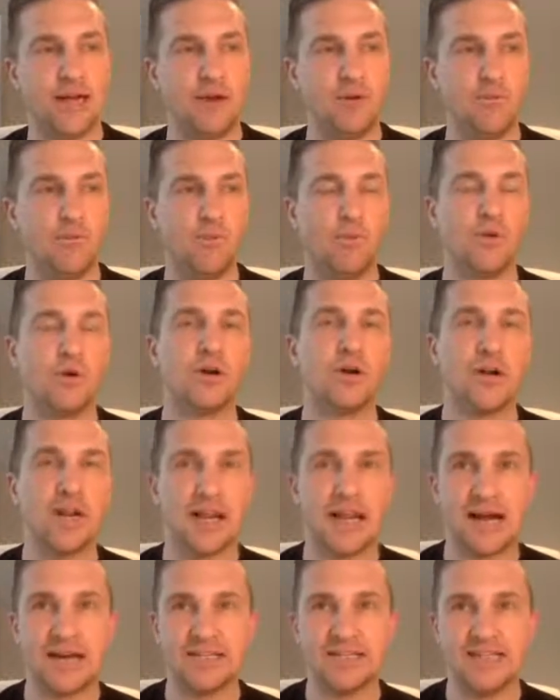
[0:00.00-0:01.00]
a world
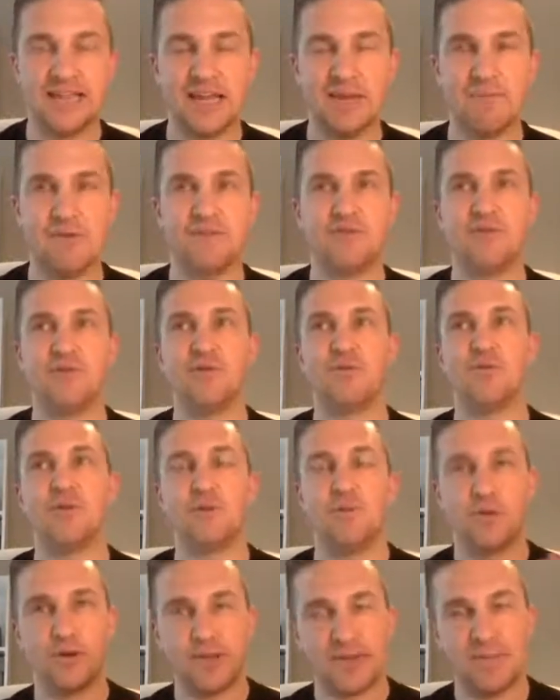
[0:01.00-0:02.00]
class team, even though they
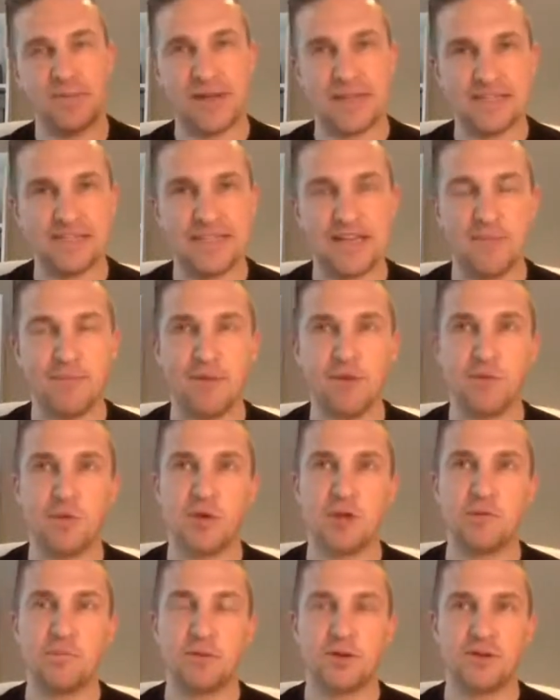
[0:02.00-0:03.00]
weren't the best team in the
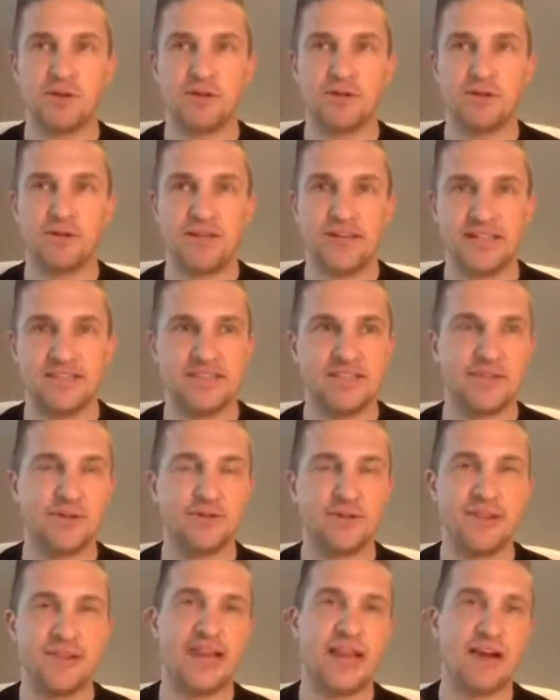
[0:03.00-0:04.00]
world, but
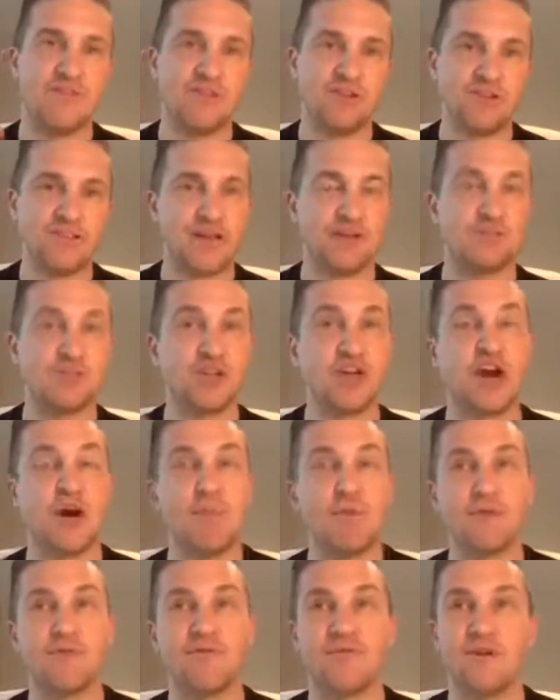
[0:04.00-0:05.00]
considering the levels I was
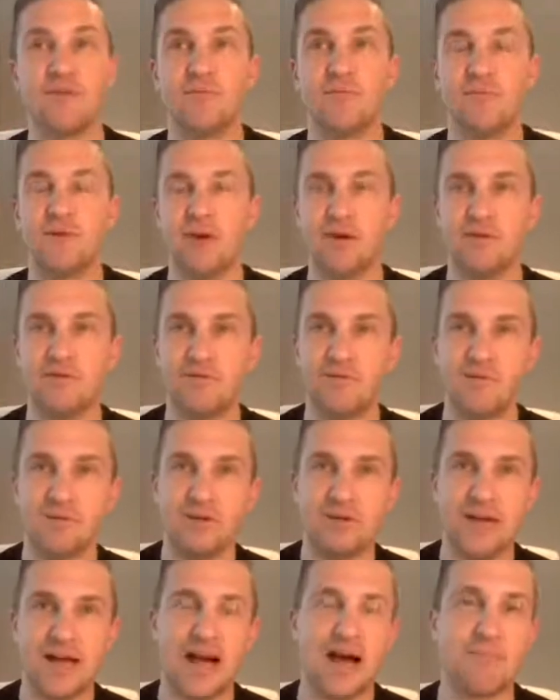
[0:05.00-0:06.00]
coming from of
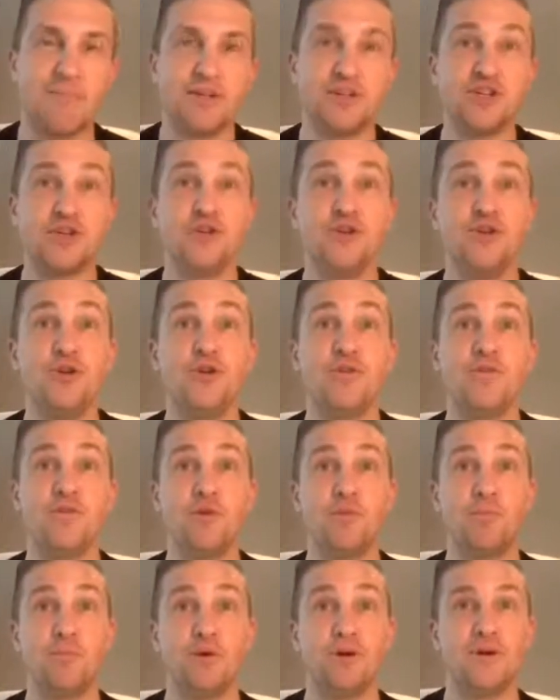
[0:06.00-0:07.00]
amateur youth
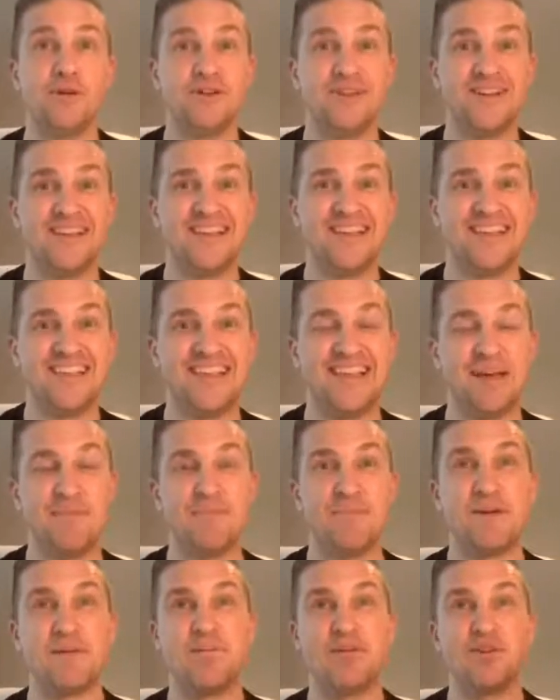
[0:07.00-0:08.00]
football to
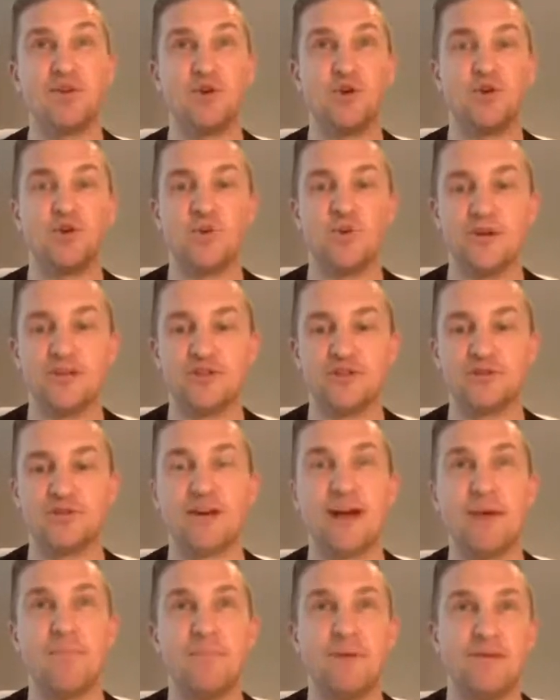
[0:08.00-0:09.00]
then be able to go and
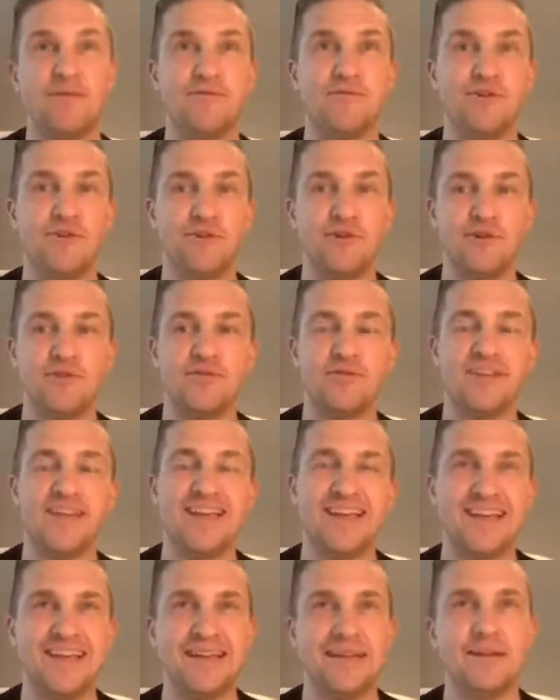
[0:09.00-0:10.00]
try and be involved
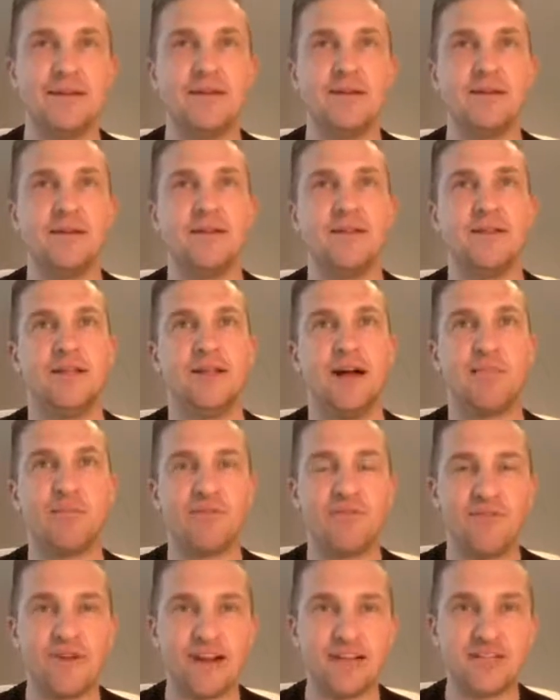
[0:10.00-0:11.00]
in a
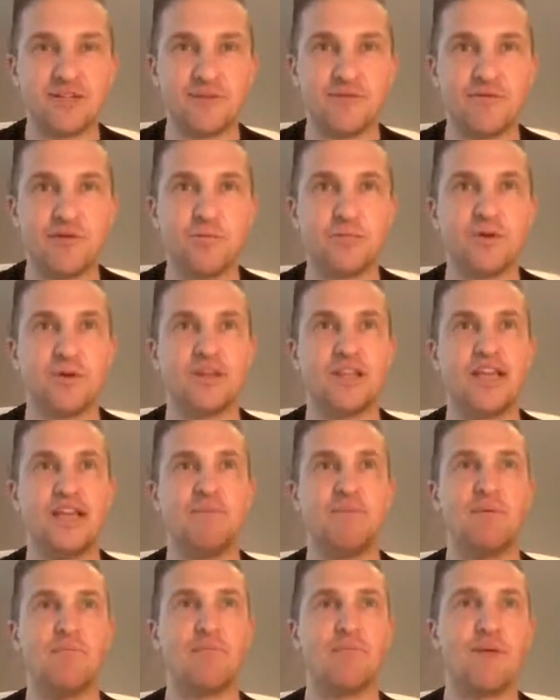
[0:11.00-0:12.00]
professional football
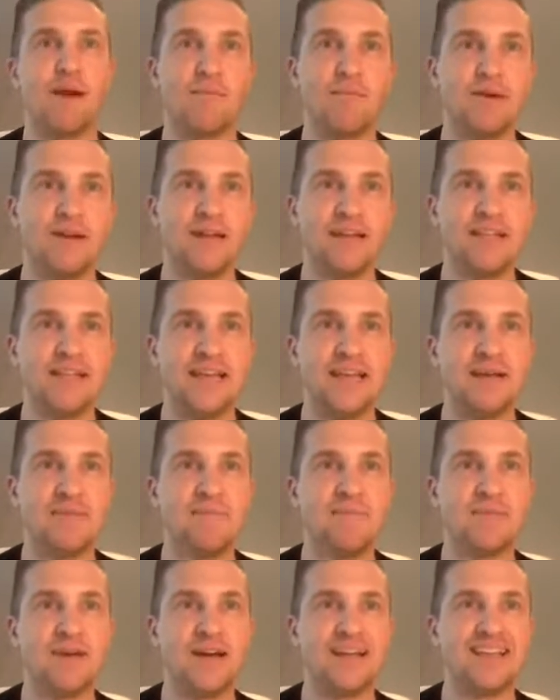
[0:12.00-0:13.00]
team, a Premier League
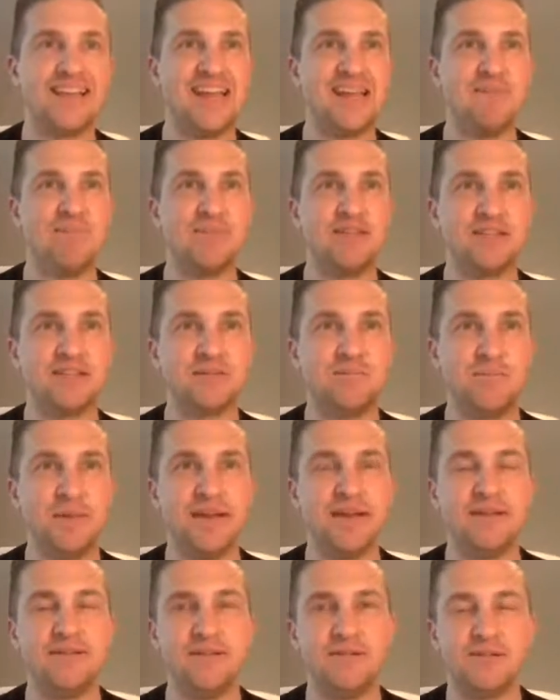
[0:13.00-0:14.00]
team, a team that's
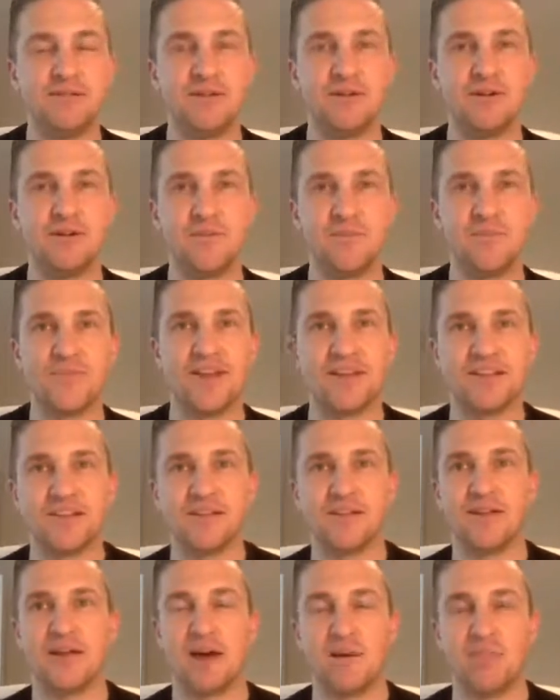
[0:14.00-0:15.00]
been, you know, at
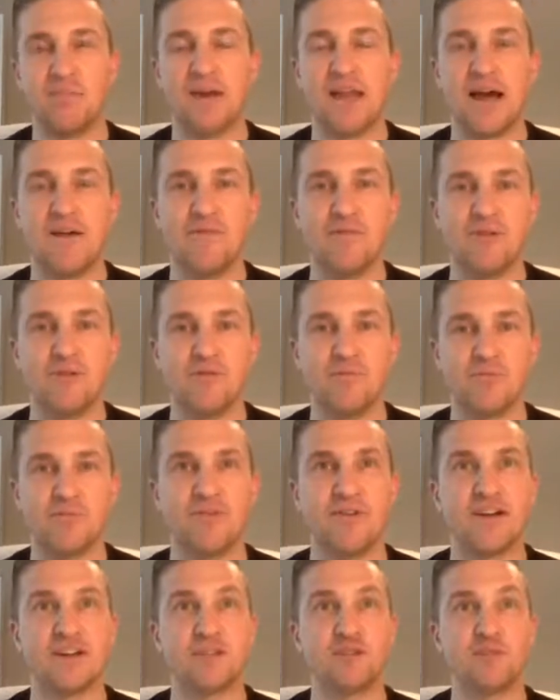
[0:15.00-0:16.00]
the top level of
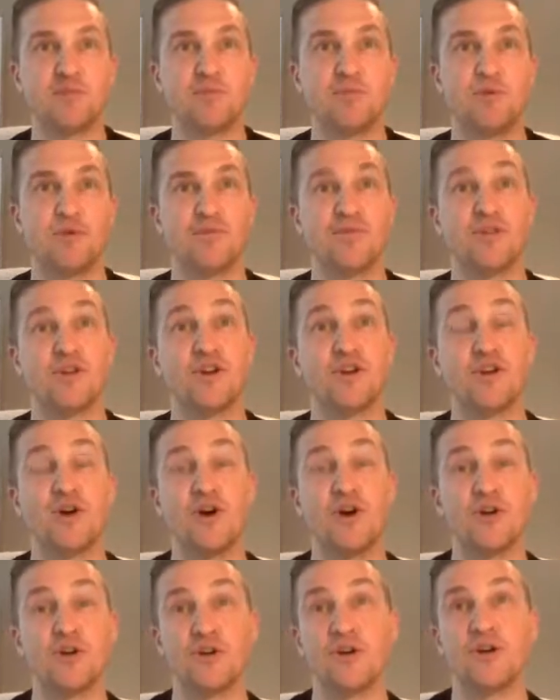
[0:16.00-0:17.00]
professional sport for a
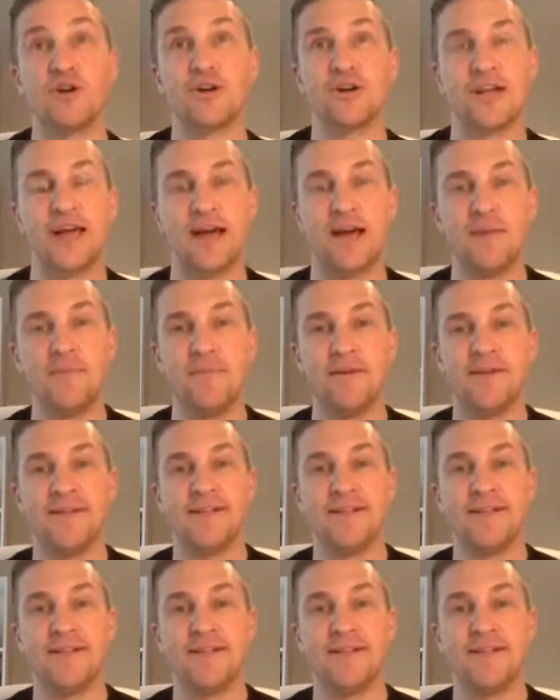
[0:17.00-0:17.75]
long, long time.